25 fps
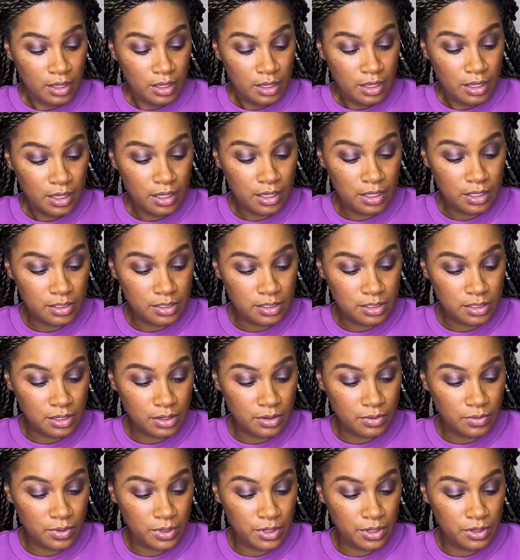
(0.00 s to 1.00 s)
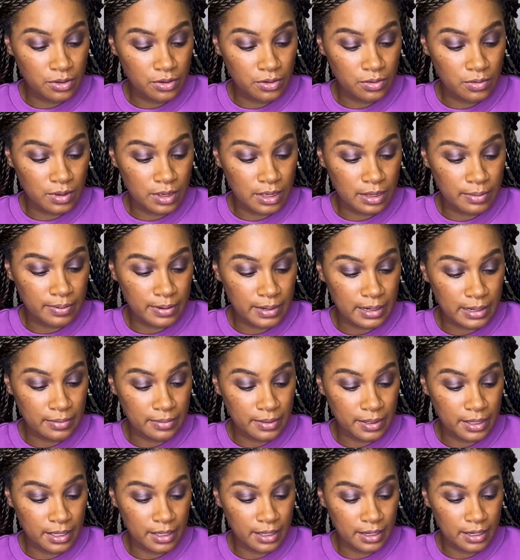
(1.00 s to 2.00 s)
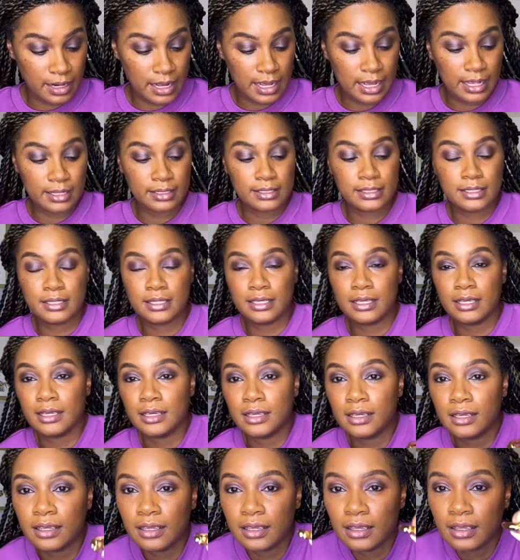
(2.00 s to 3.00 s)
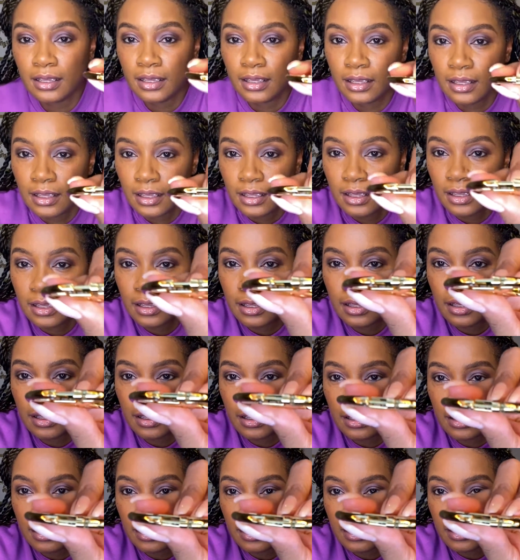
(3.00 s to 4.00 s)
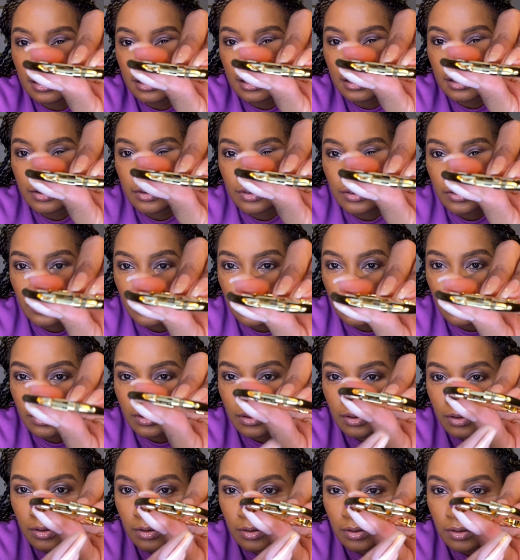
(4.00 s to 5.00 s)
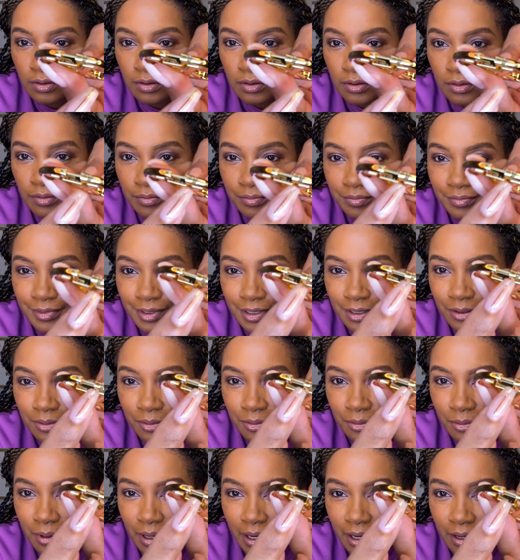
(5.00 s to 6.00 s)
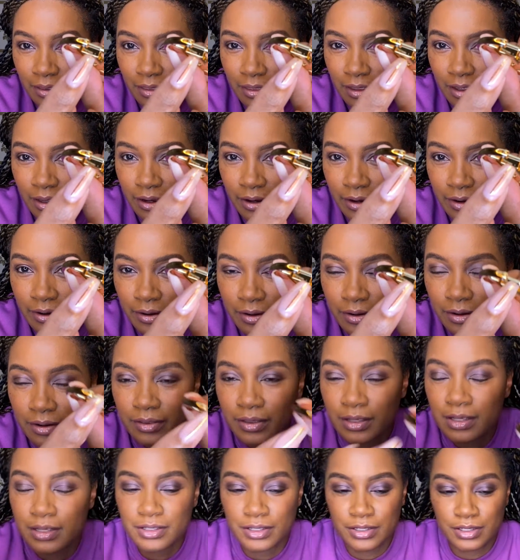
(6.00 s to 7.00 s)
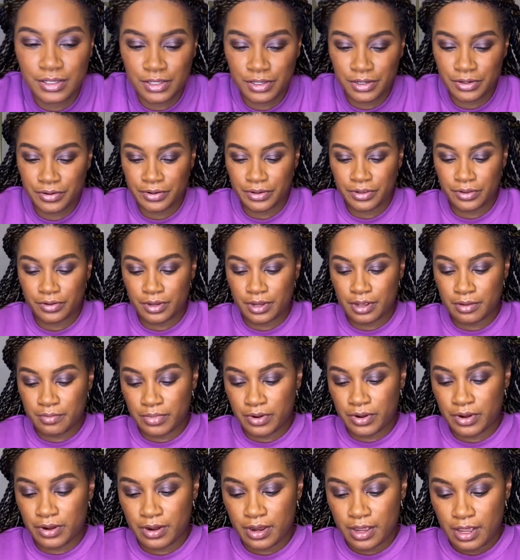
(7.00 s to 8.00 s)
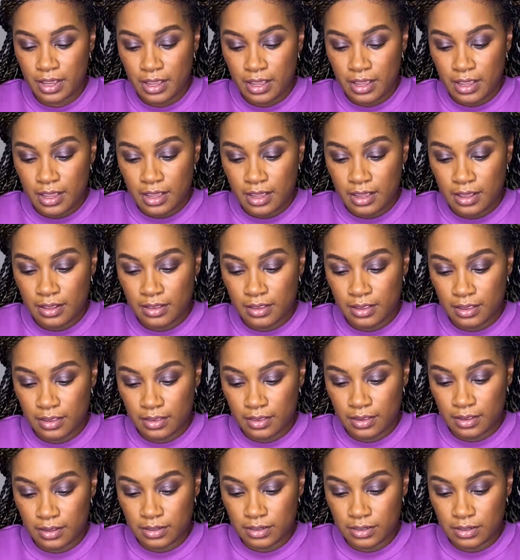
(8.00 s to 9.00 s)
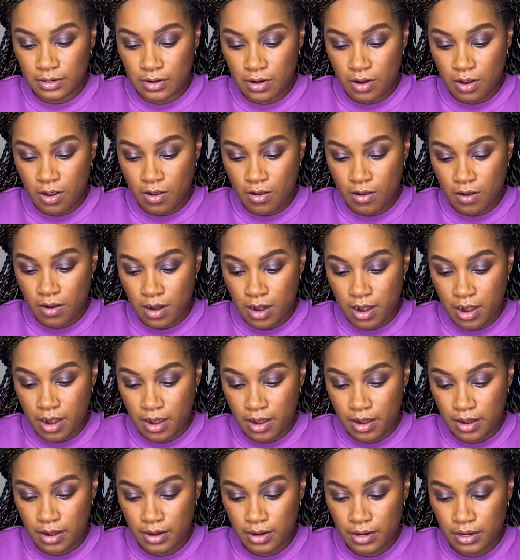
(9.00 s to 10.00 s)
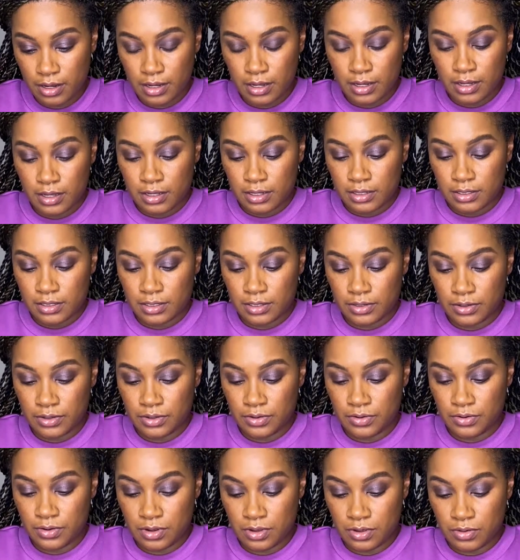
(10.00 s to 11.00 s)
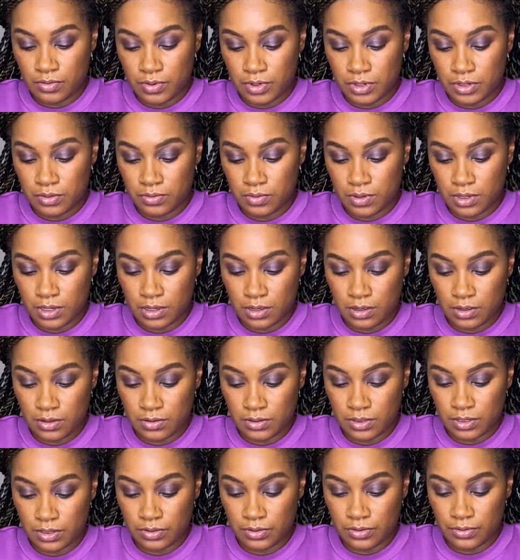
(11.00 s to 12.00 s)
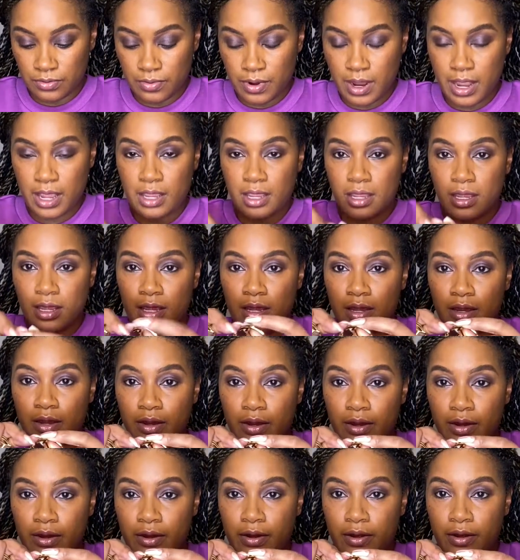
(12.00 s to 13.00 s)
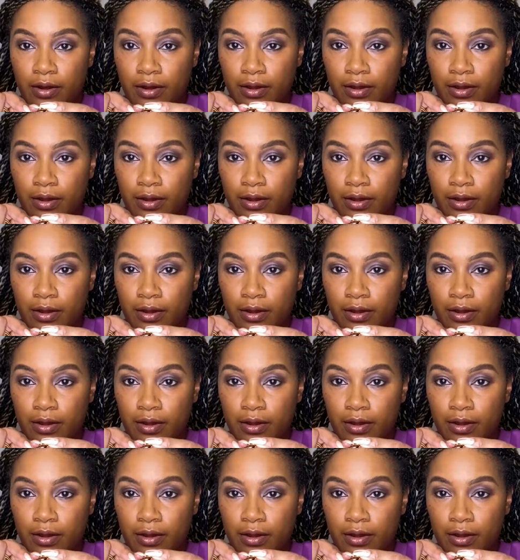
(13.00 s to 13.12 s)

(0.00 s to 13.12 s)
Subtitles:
And so what you all probably cannot see is right there, there's a serial number and then there's an R. So you know which one goes in the right ear